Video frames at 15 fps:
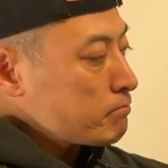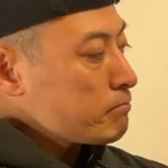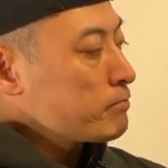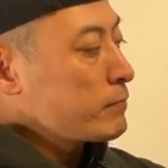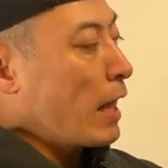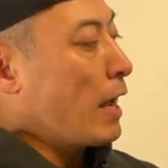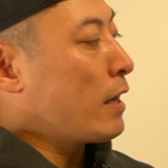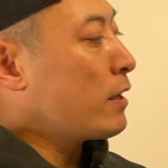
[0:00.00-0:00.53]

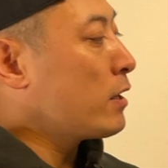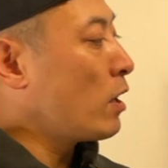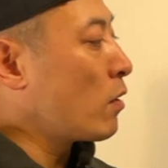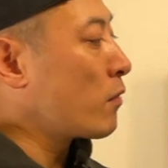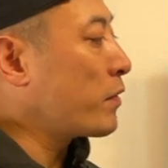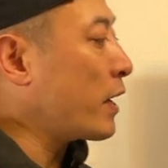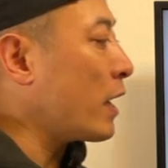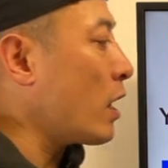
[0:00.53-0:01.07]
Then you
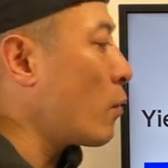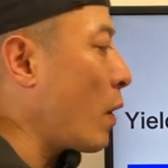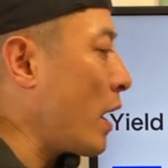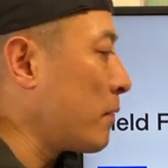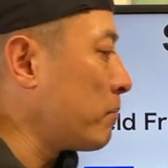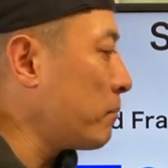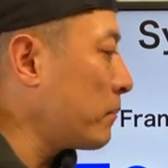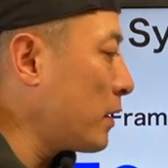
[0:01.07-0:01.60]
know they're gonna
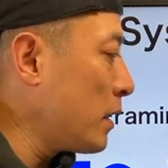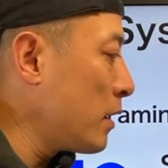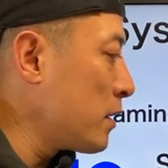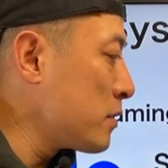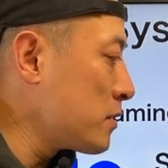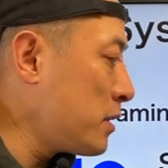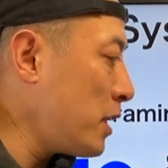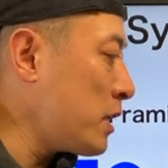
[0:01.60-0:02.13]
run
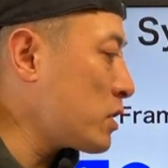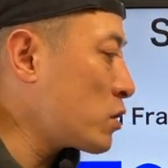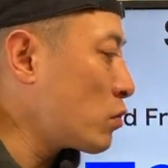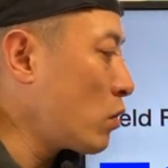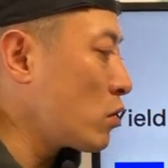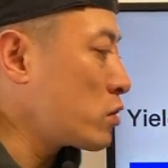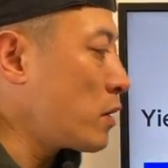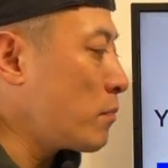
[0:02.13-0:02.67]
these
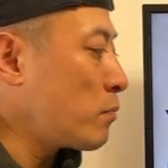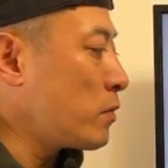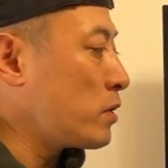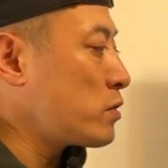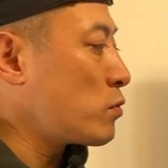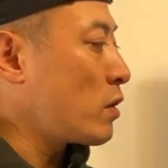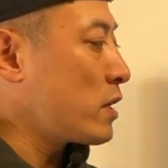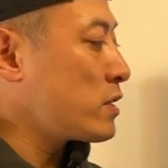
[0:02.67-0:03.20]
cross-chain
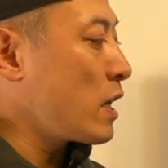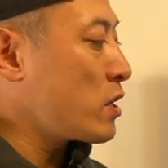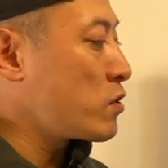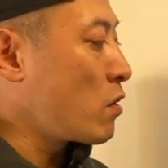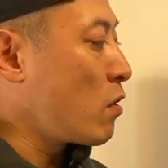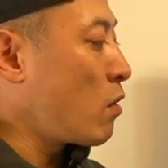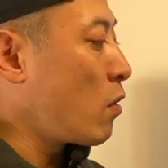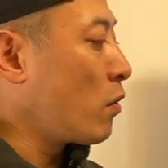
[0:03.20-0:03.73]
bridge
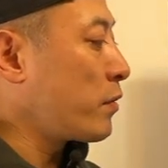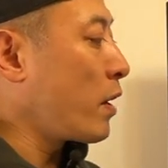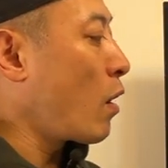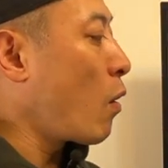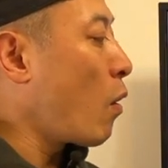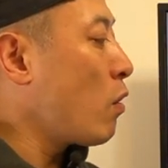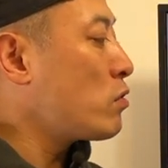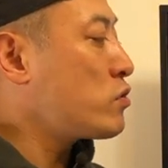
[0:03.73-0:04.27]
transaction on
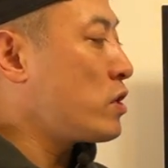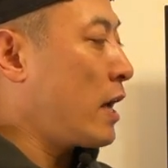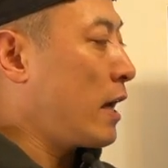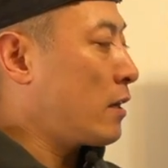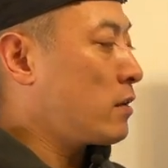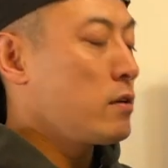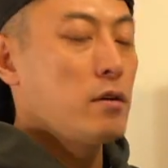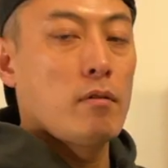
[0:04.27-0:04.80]
their own chain,
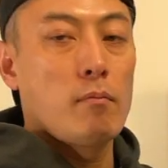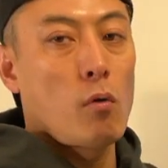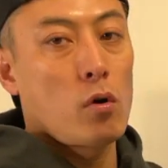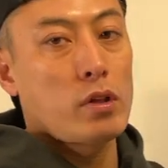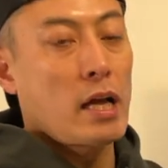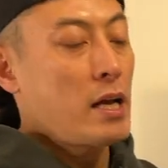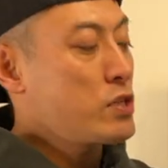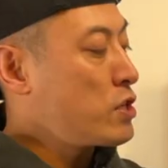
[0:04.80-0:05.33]

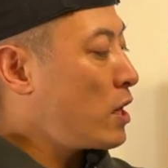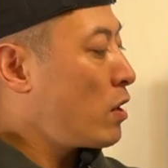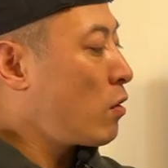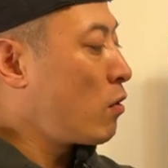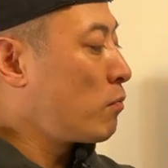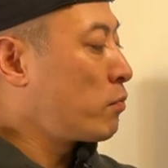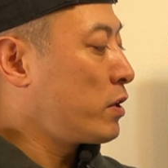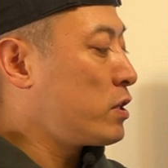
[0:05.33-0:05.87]
multi-chain
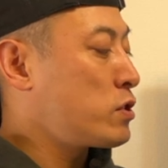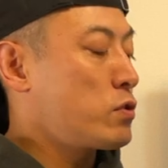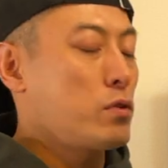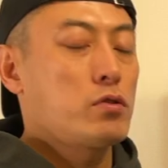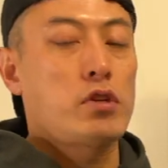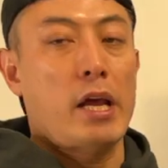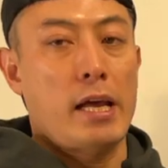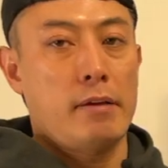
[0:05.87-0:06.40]
on bridge
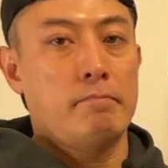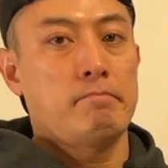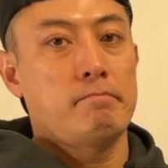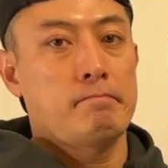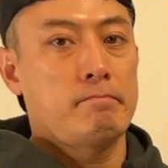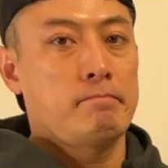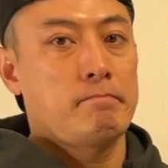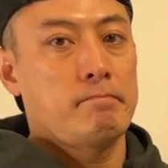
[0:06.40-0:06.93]
chain.
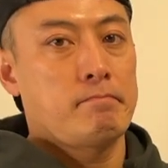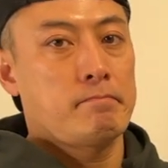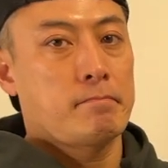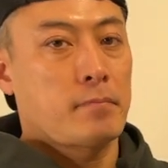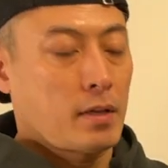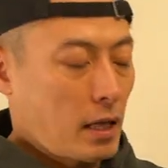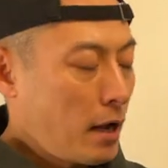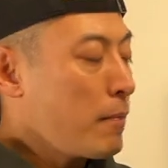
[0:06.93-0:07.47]

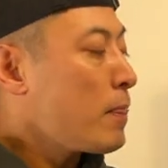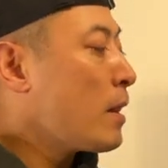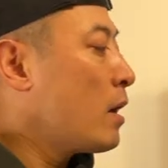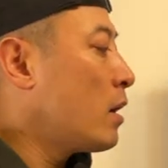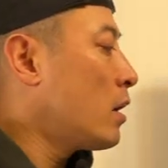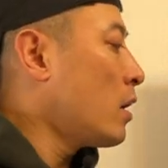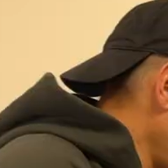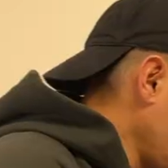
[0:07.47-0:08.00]
Okay?
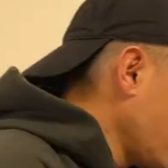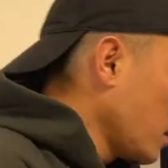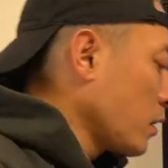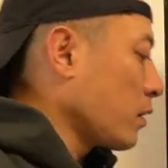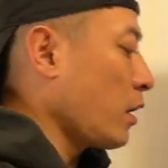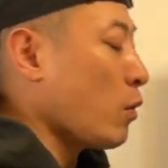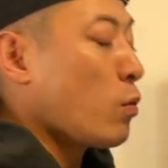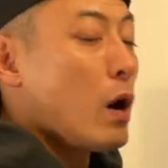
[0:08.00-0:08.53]

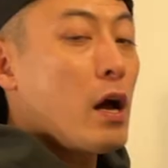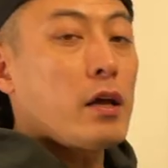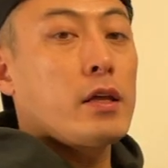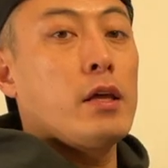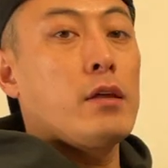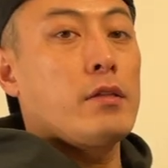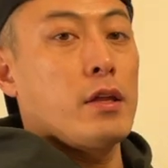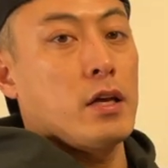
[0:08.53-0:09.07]
Then one
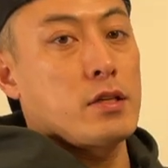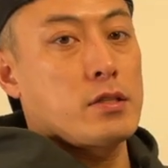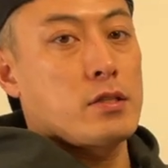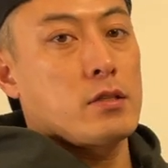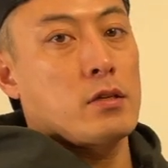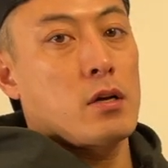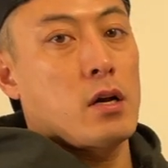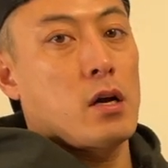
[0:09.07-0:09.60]
key
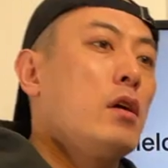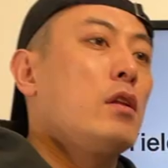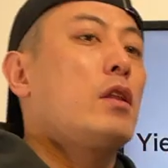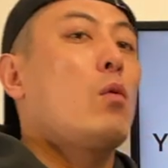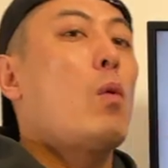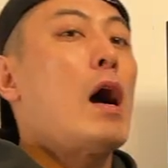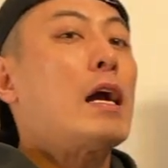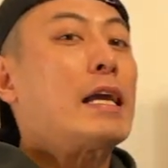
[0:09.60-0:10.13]
things
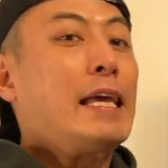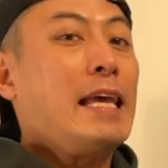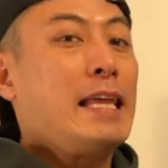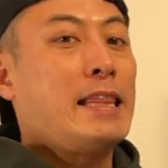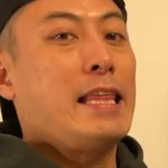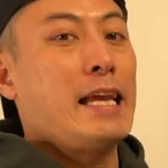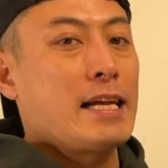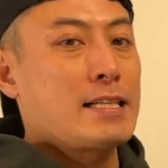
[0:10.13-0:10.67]
I want
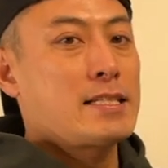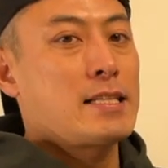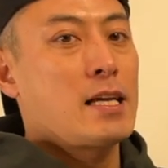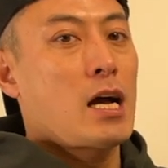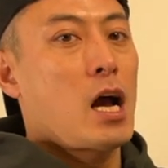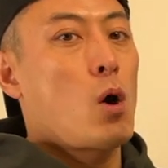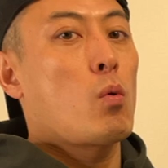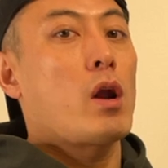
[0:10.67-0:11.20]

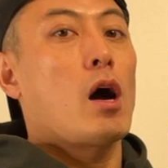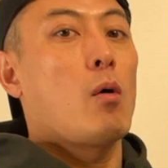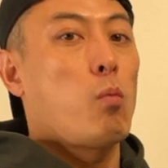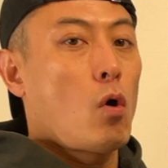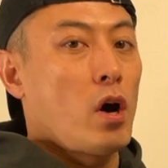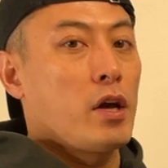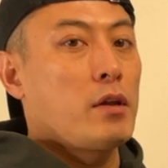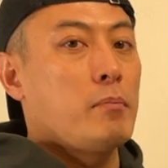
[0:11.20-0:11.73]
to
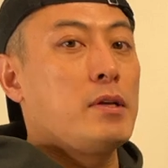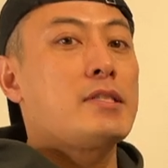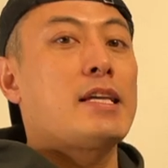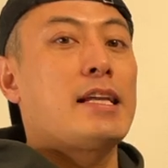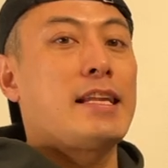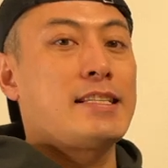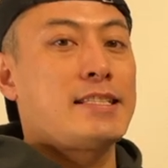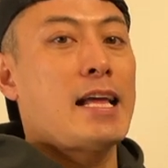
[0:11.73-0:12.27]
avoid
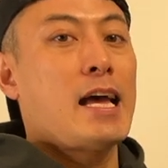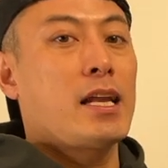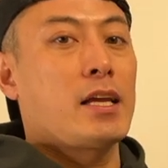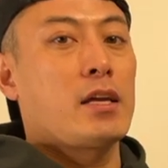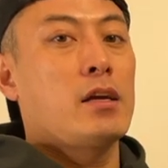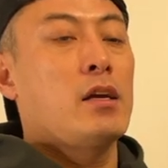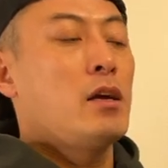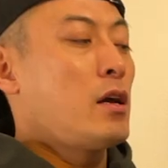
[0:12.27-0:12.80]

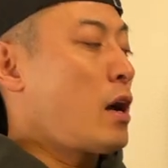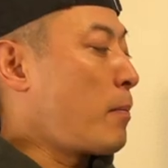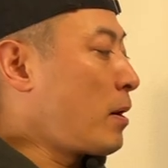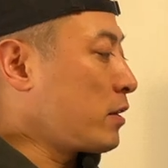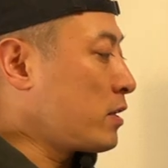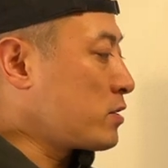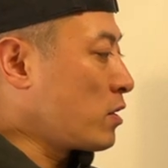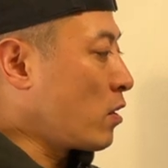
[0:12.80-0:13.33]
misunderstanding
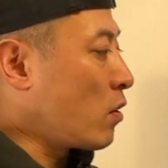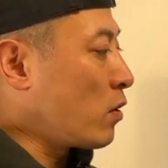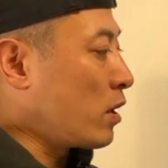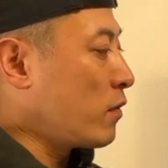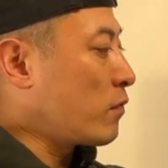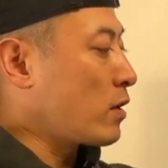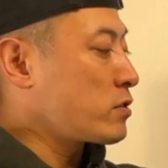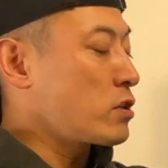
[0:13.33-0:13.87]
about this, you know,
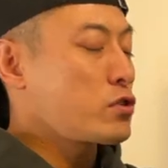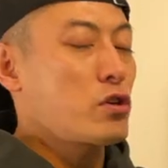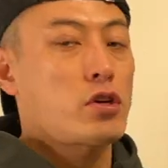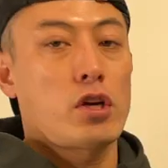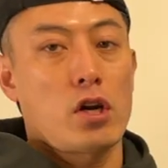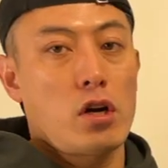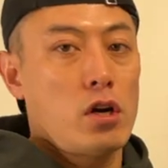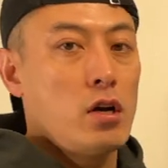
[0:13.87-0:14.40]
infrastructure
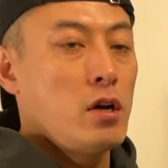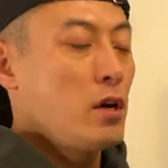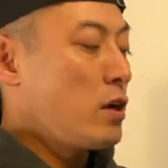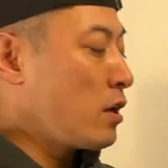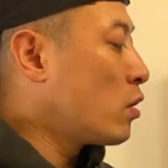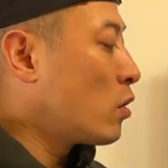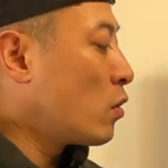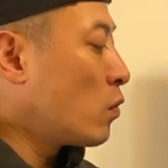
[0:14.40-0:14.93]
here,
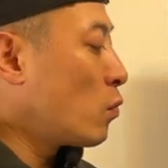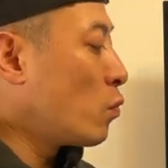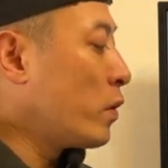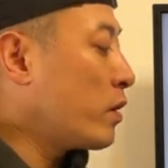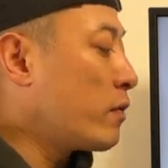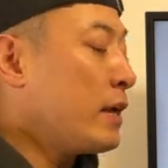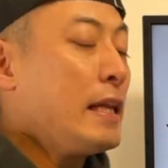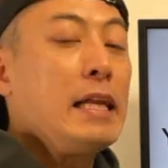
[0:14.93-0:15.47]

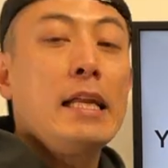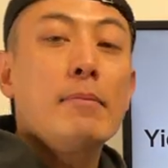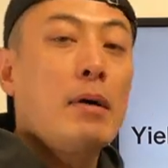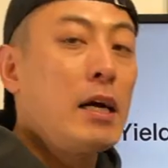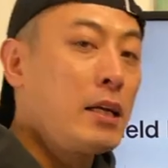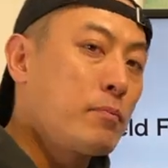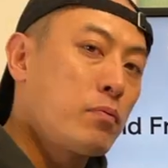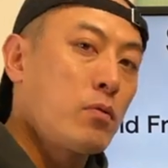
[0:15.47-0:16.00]
liquidity
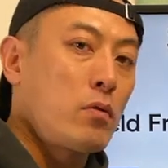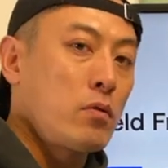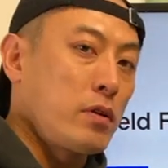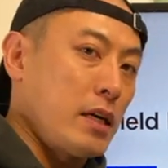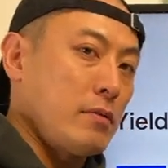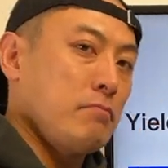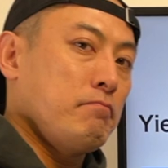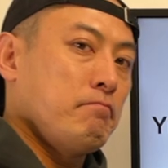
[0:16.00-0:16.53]
mining
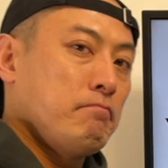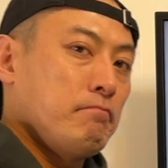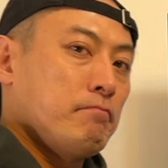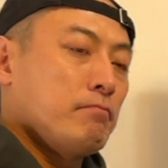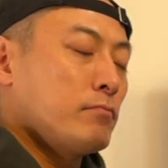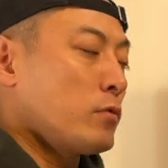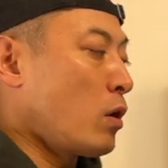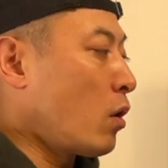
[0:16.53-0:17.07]
program
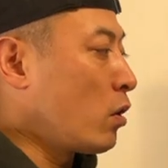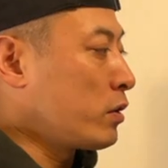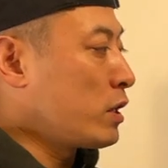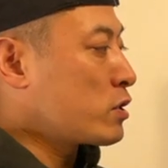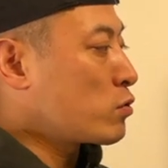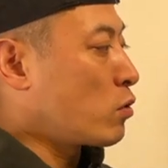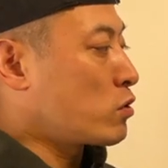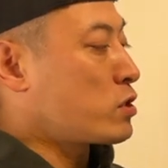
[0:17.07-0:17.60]
on
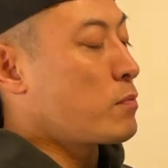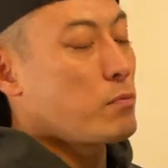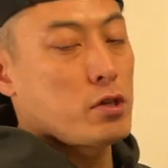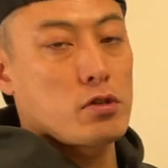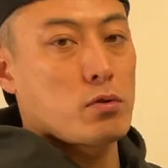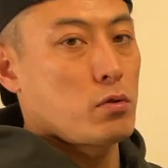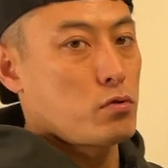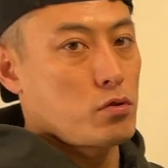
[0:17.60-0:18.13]
these cross-chain
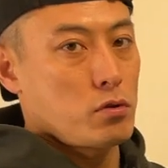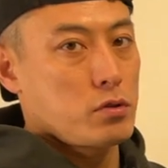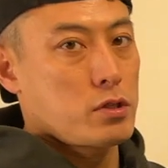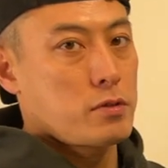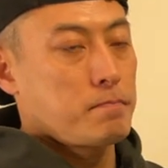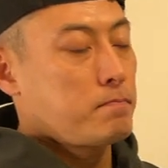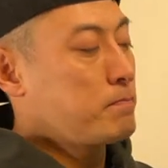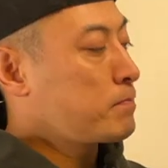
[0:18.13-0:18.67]
bridge
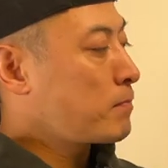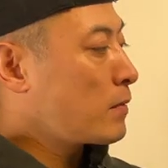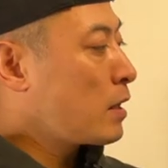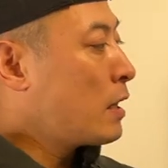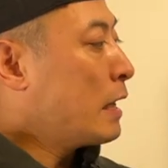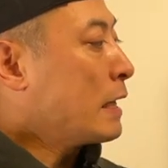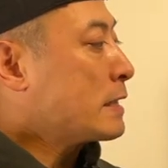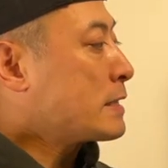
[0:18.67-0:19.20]
solutions.
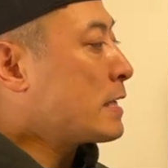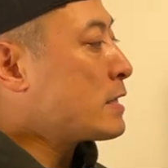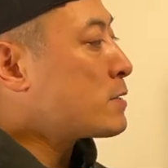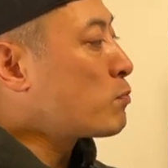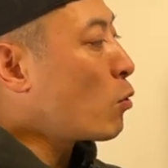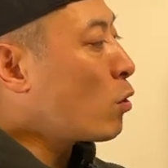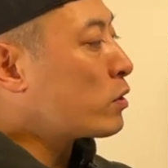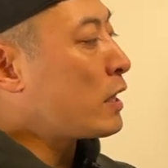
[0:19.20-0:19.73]

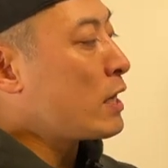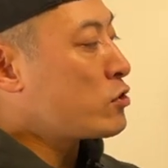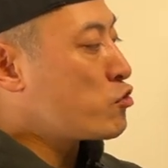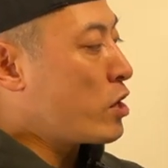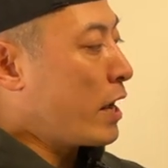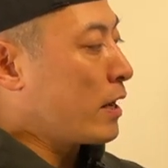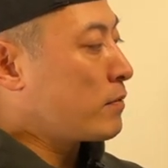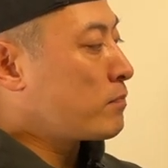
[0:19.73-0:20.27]
Since
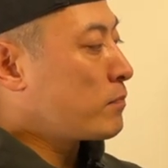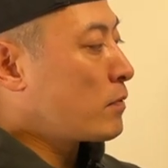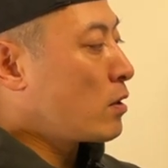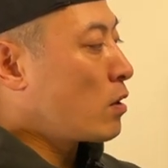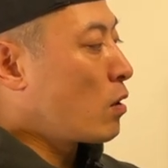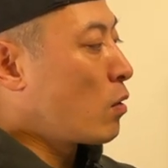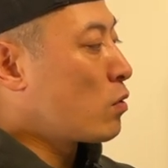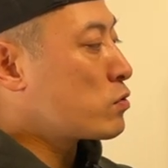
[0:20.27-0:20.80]
multi-chain
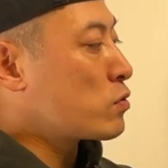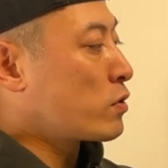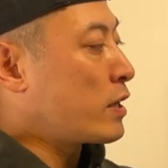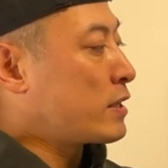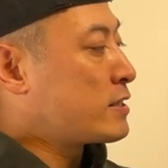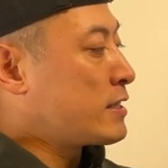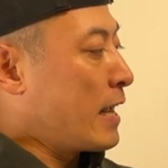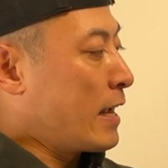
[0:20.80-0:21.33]
also
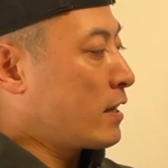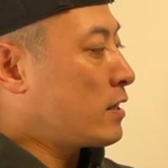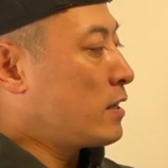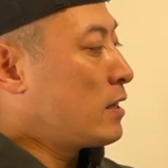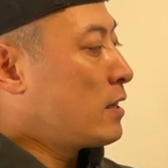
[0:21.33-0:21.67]
can take